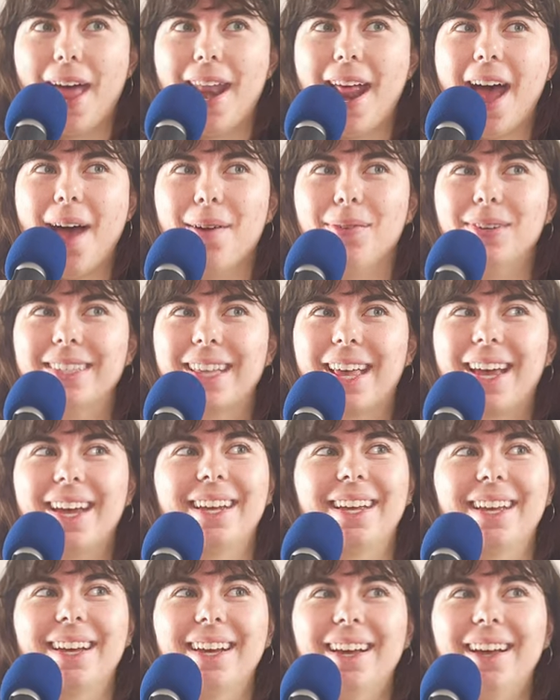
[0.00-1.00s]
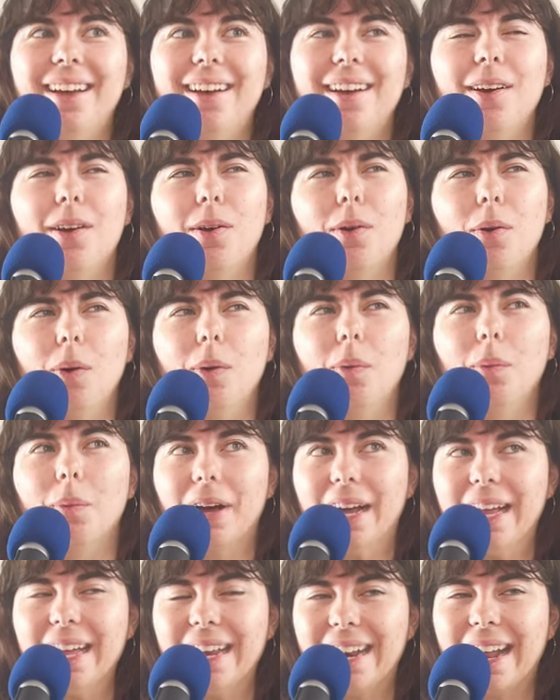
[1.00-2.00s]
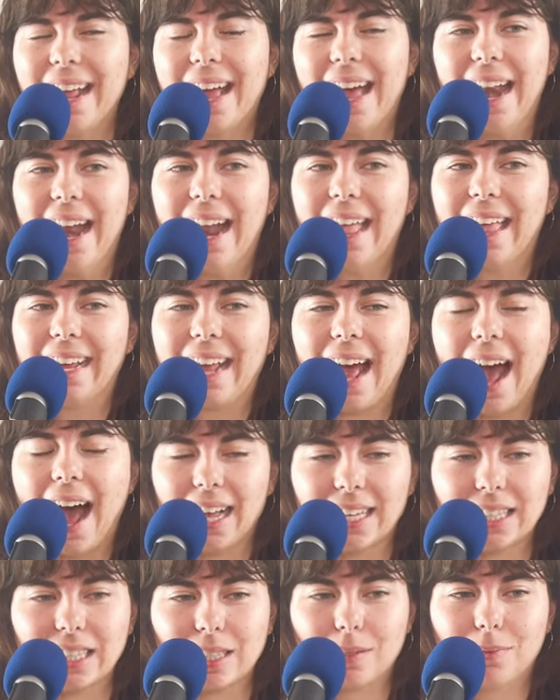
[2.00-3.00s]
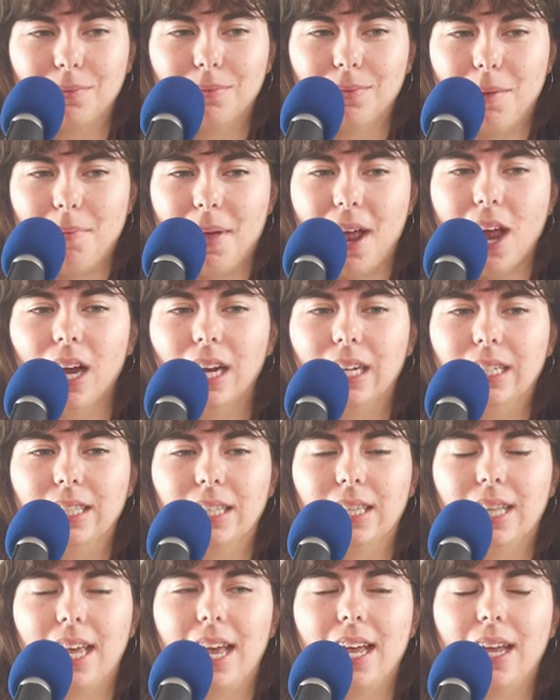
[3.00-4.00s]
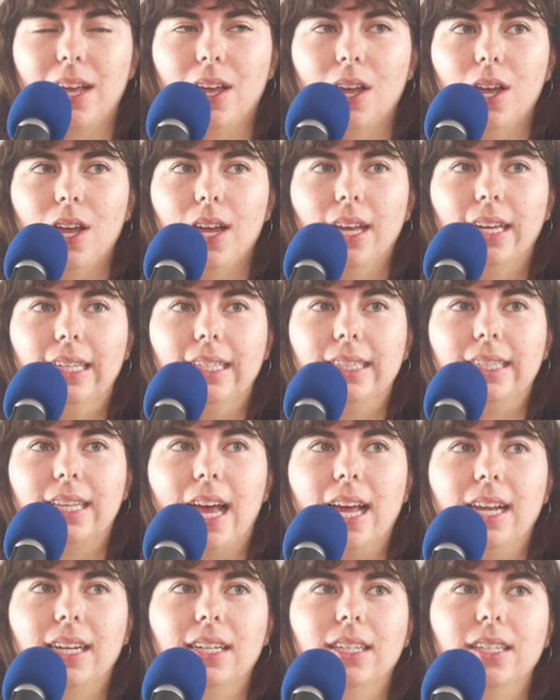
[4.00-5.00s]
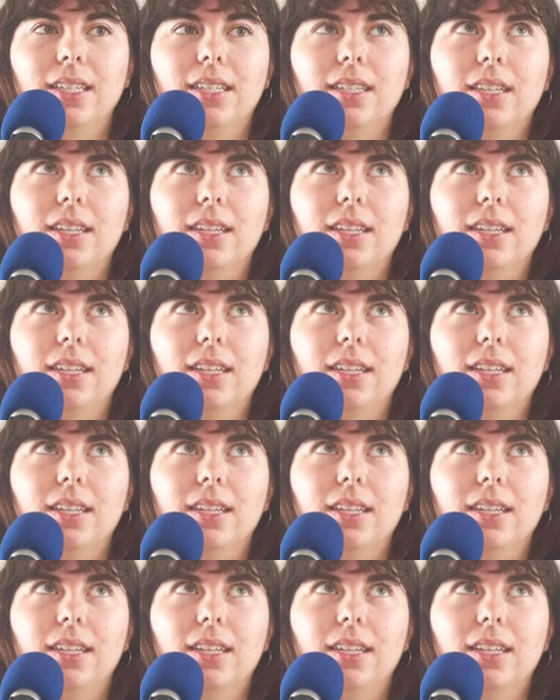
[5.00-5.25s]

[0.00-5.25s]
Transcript: And I was like, what? And I, like, asked my parents, and they said,